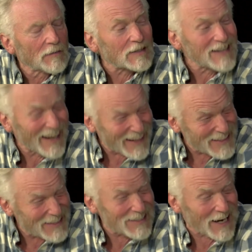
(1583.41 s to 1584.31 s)
The
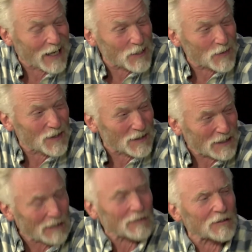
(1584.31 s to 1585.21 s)
text is actually the
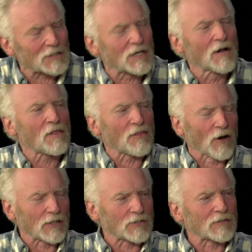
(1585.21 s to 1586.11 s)
character's
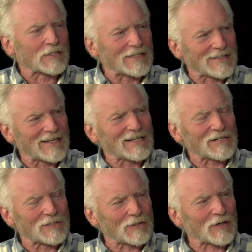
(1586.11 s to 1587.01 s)
thoughts or
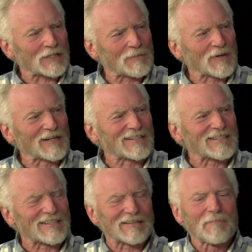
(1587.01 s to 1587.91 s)
sensations or
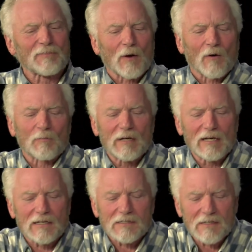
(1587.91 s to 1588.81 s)
experiences. Mm-hmm or
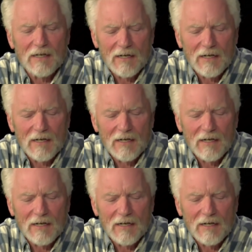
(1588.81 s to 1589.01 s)
opinions.